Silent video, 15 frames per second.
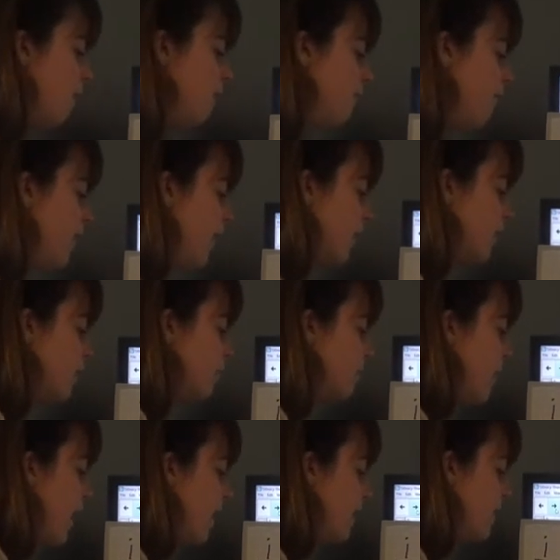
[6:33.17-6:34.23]
finger
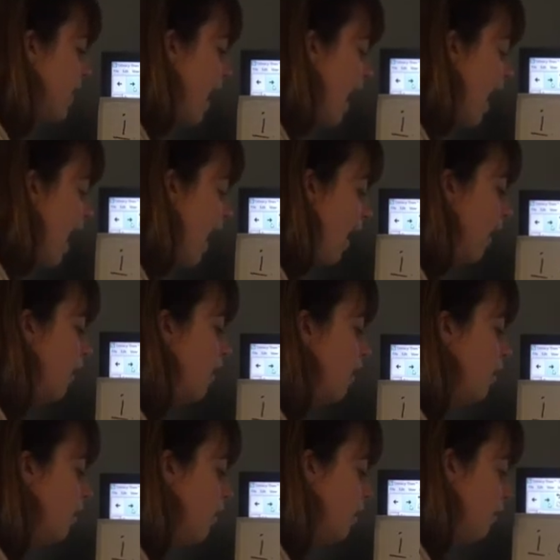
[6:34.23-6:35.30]
space,
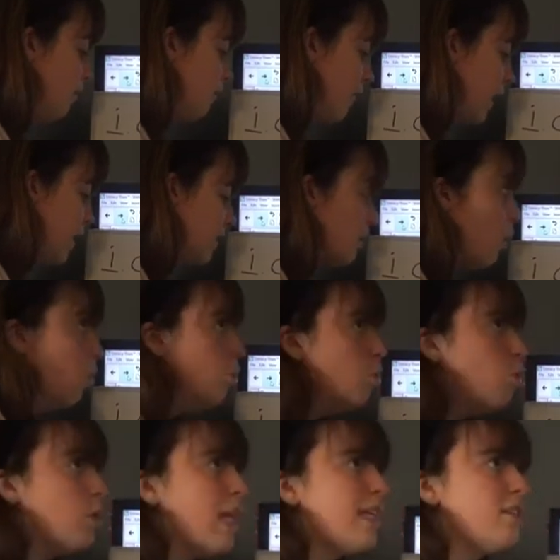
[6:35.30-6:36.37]
fingers,
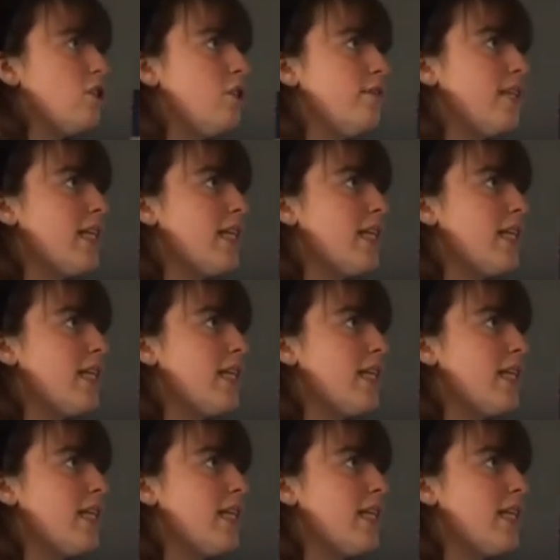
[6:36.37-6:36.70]
oh, let's use an